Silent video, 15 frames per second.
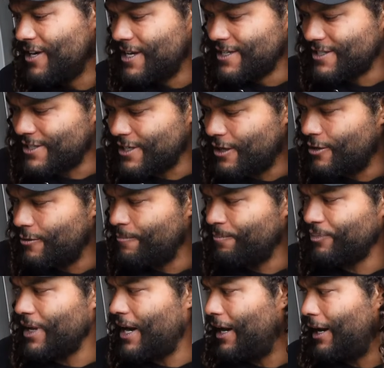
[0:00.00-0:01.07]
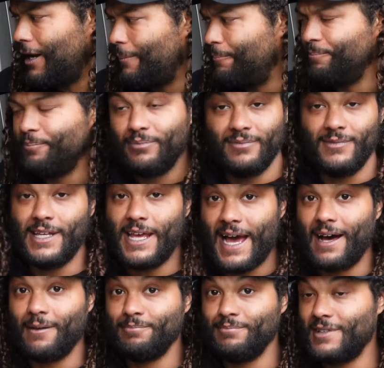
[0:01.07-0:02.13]
So,
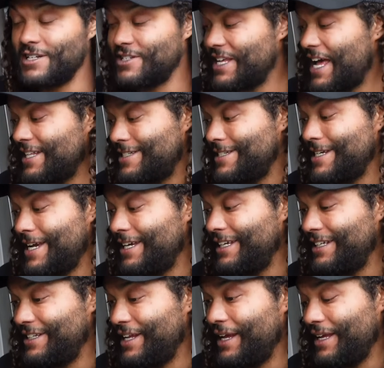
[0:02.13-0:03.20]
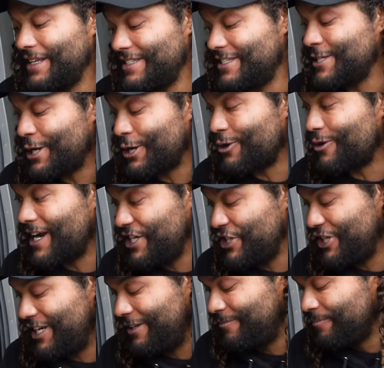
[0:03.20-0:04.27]
yeah, there's that to take into
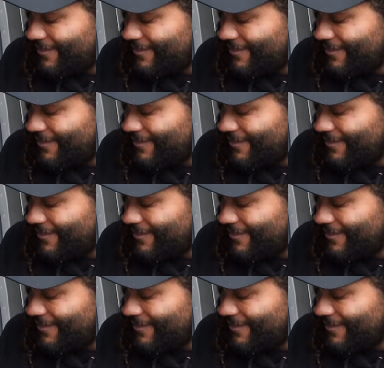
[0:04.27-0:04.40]
consideration.